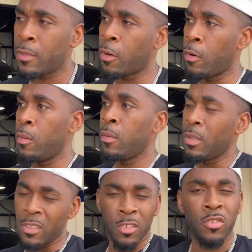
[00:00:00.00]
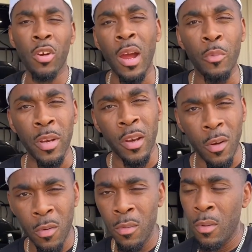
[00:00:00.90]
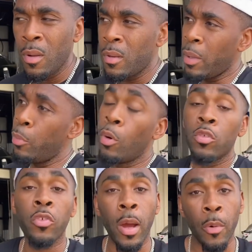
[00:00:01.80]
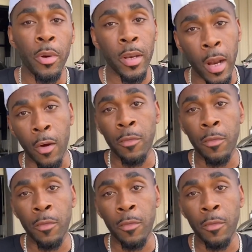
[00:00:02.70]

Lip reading: So let's just try with it on and we're gonna try with it out.